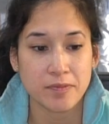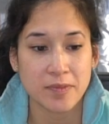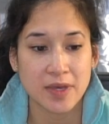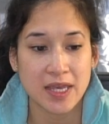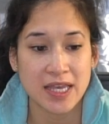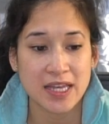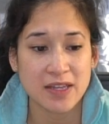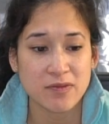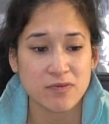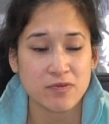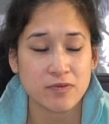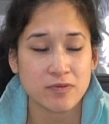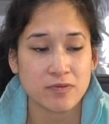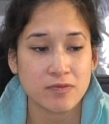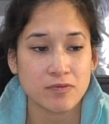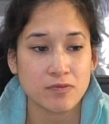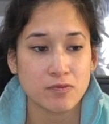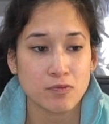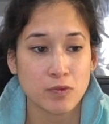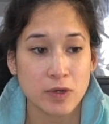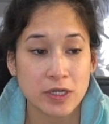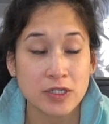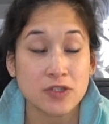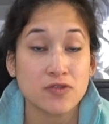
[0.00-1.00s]
It
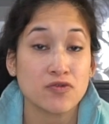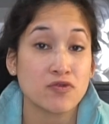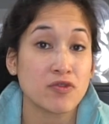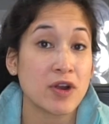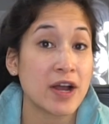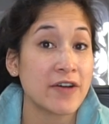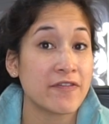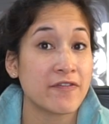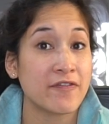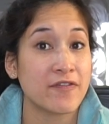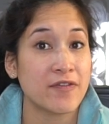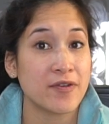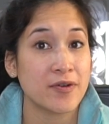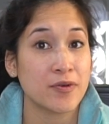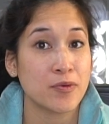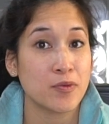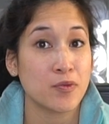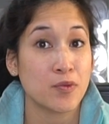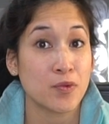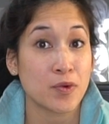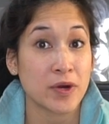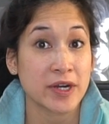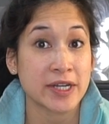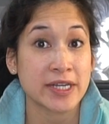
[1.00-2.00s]
was rough
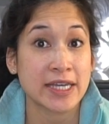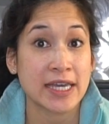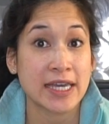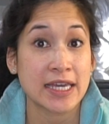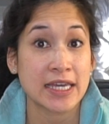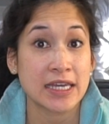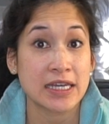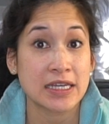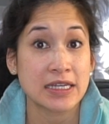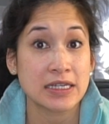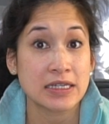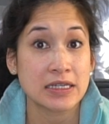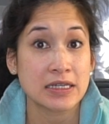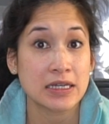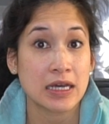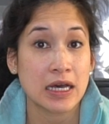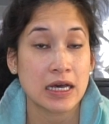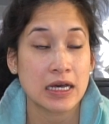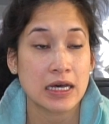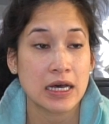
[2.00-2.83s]
working,